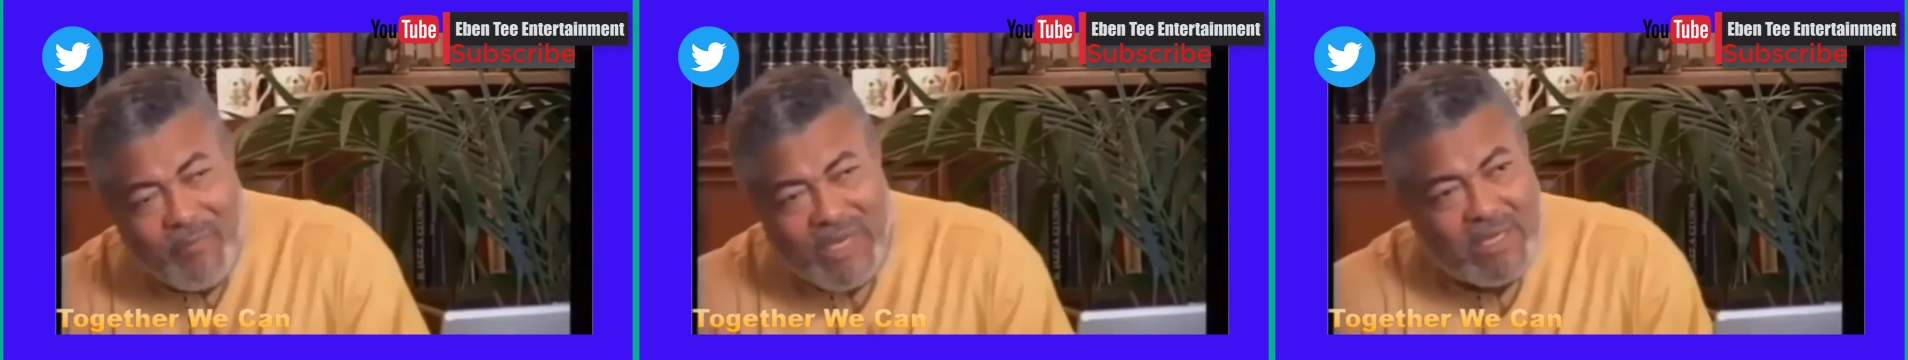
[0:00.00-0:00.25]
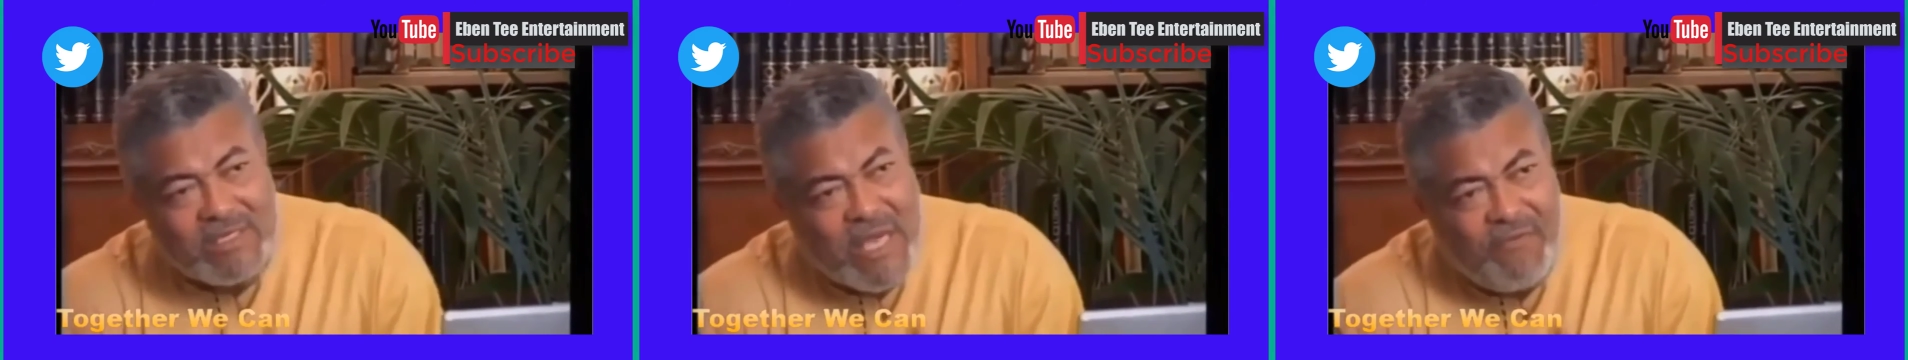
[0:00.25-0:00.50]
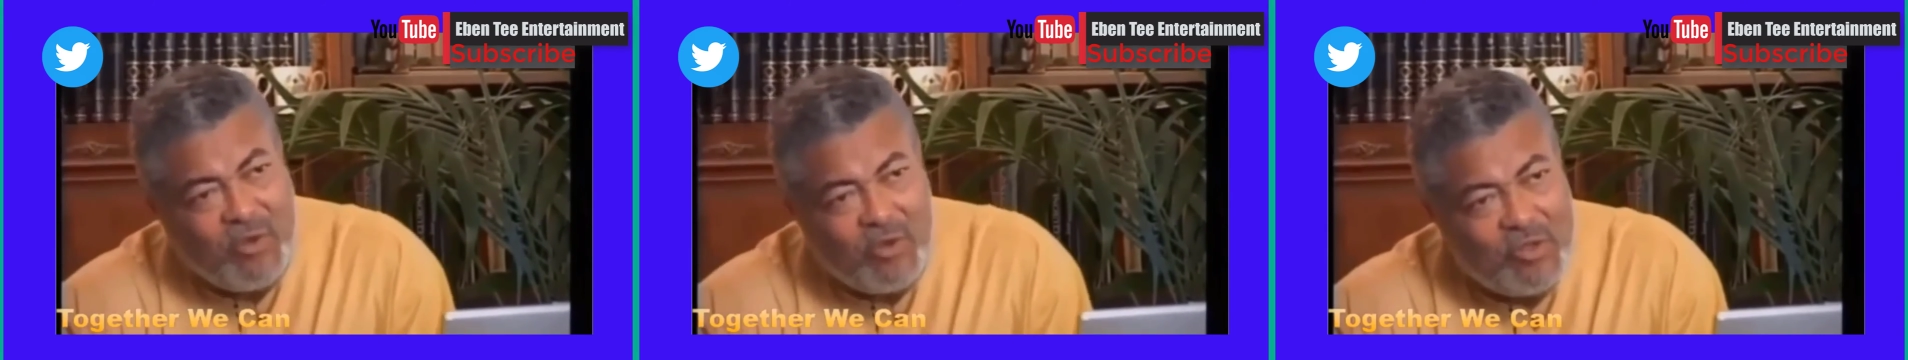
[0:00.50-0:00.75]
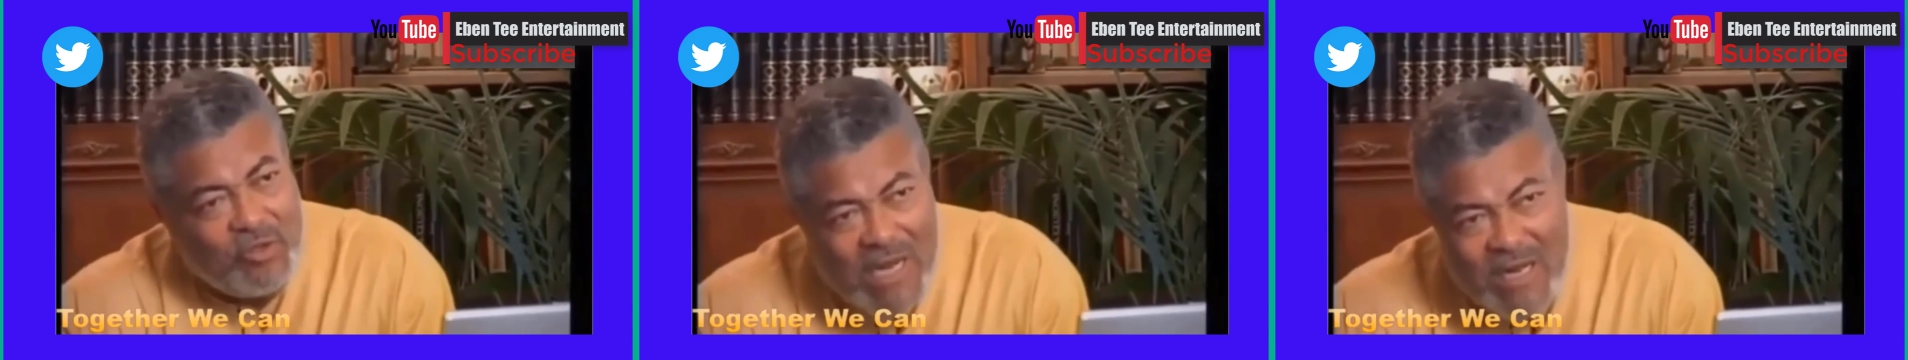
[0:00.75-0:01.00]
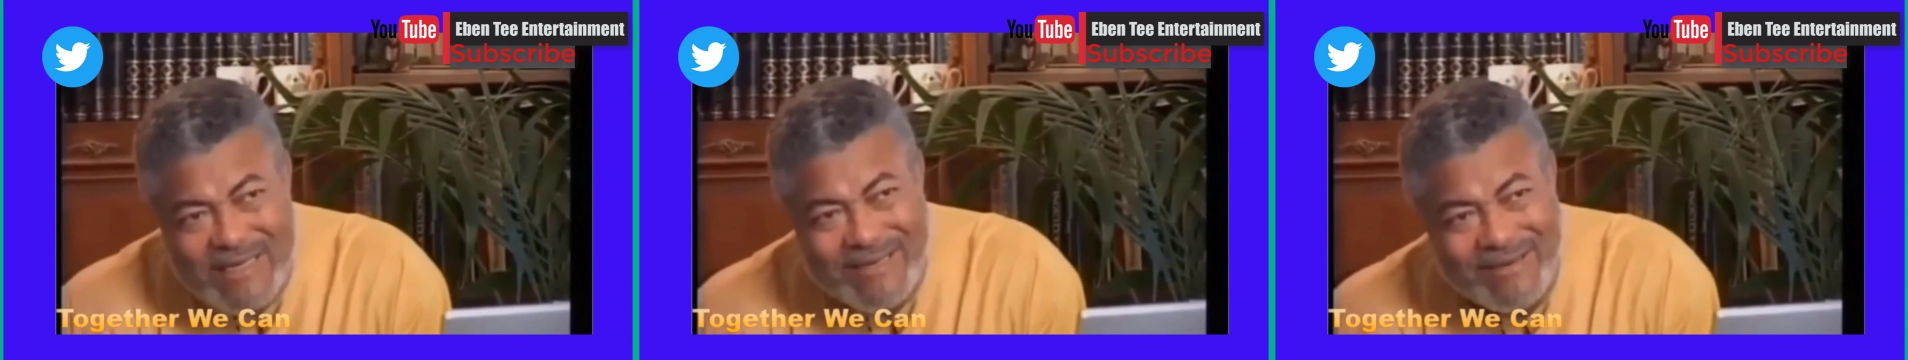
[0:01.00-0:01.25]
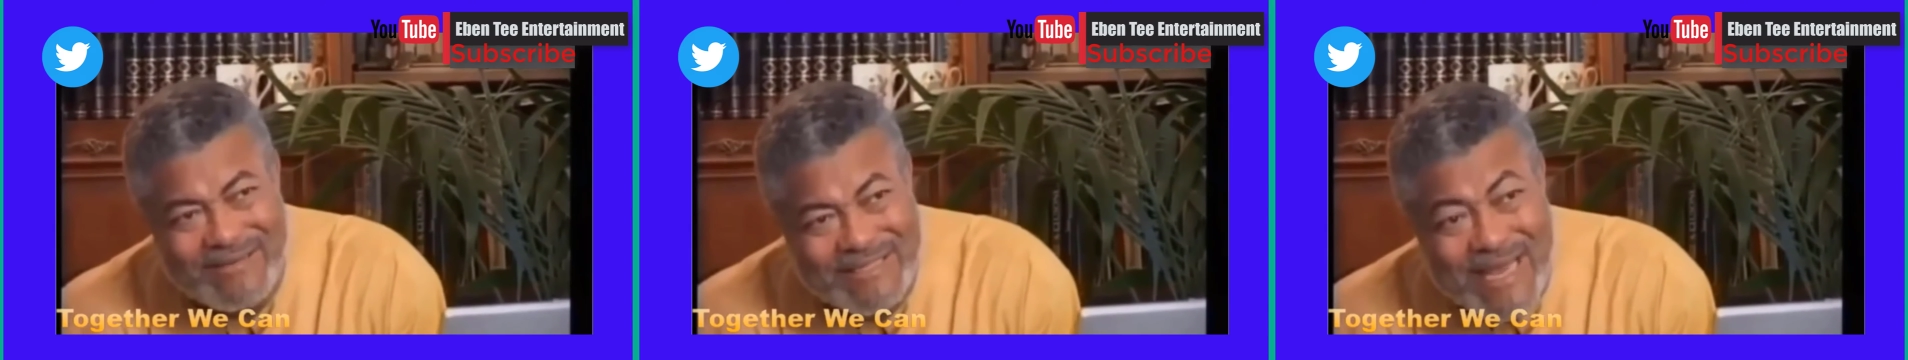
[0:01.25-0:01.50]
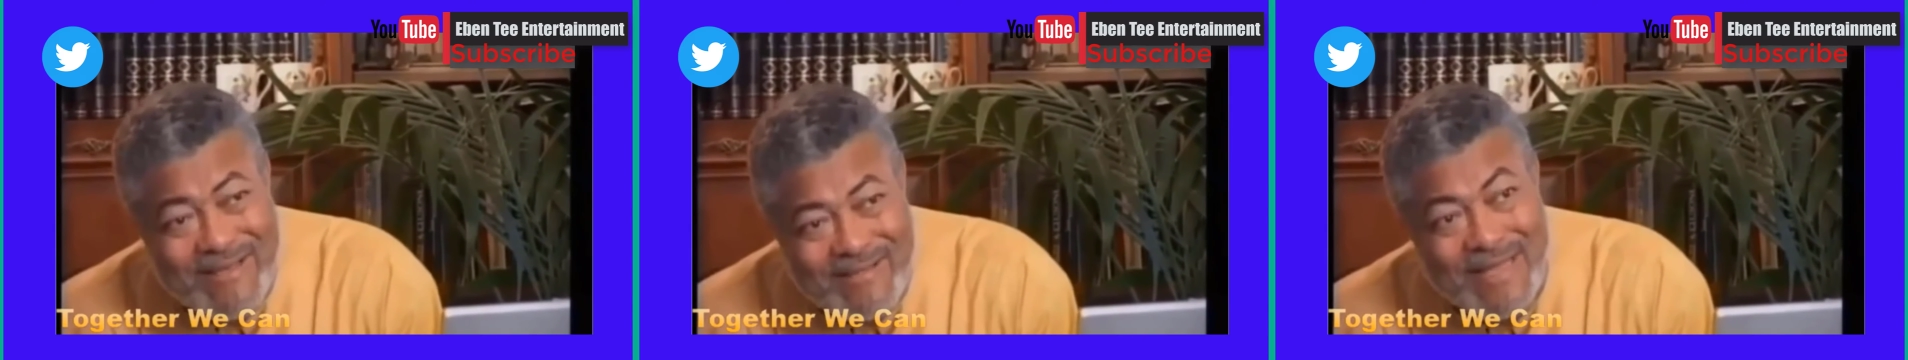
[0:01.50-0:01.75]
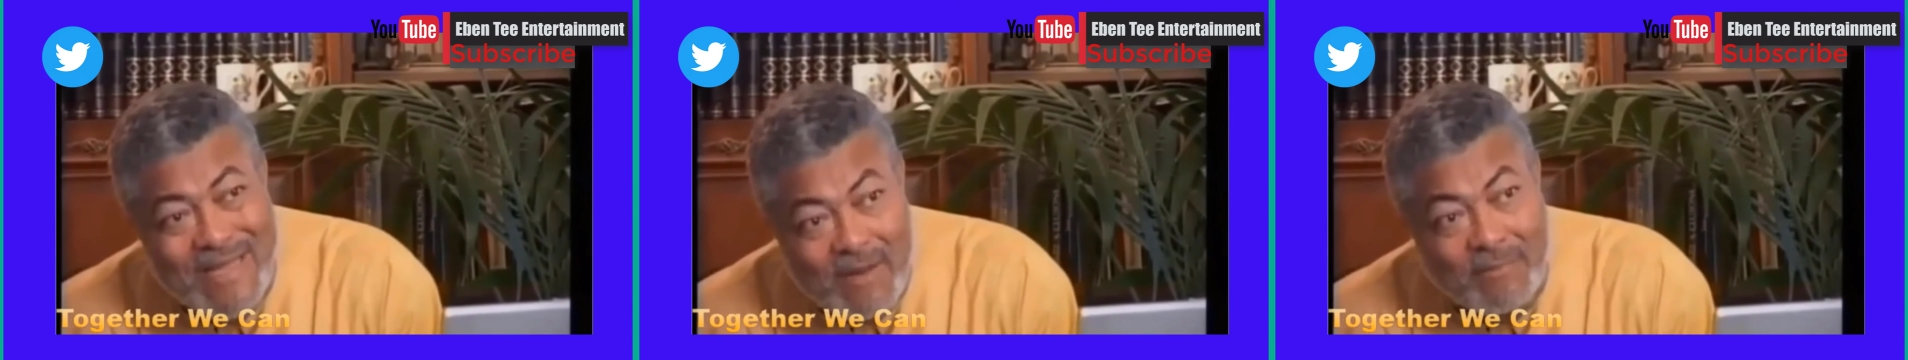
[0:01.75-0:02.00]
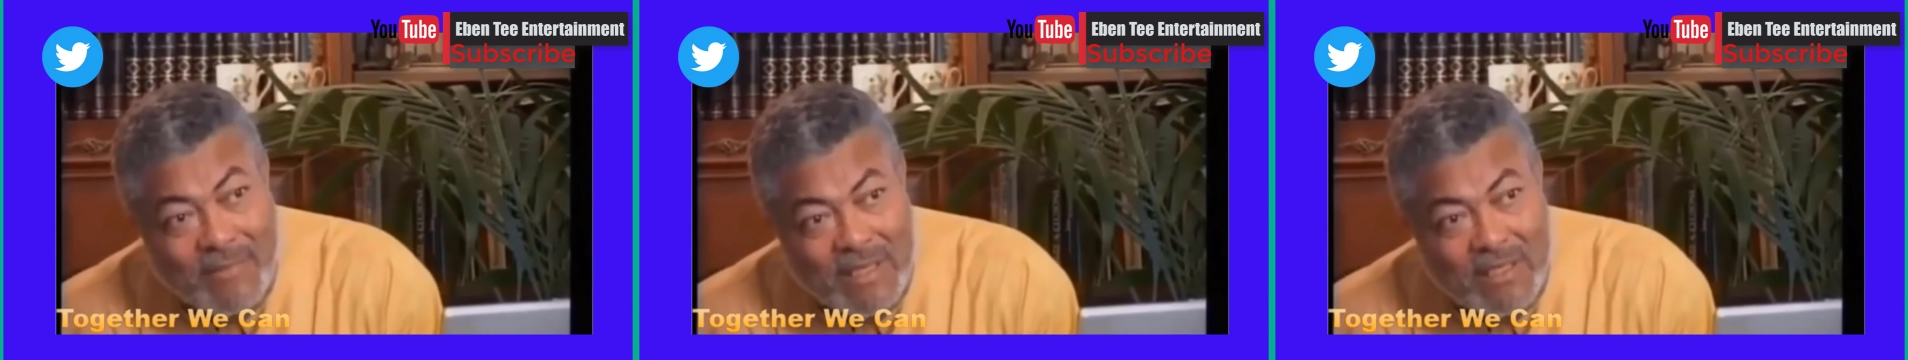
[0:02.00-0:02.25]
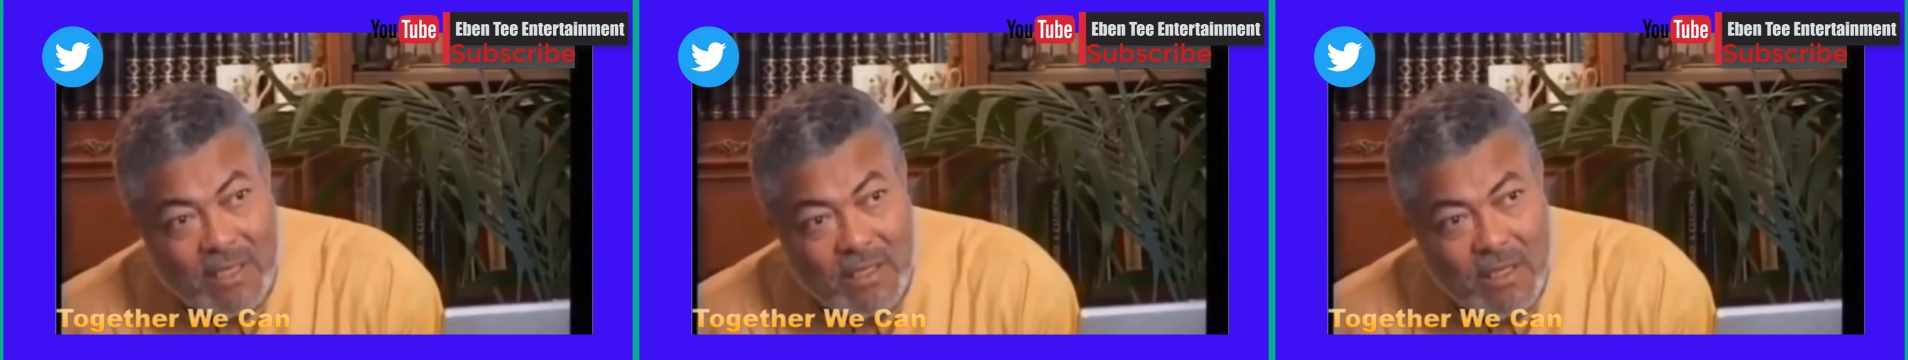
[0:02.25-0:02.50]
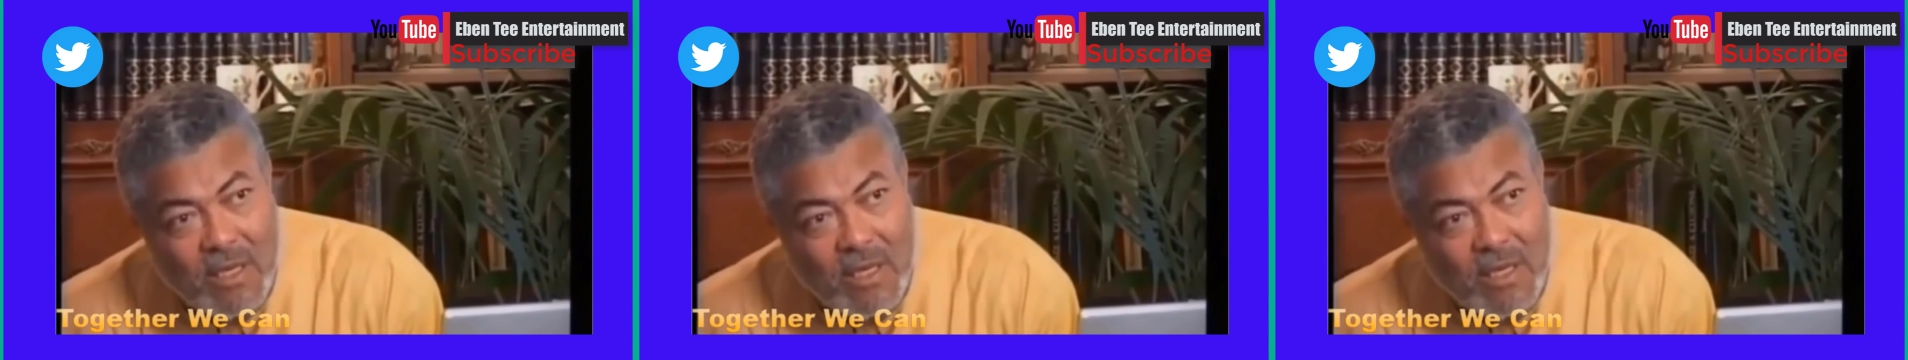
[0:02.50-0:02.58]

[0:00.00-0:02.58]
Because if you do not contain them,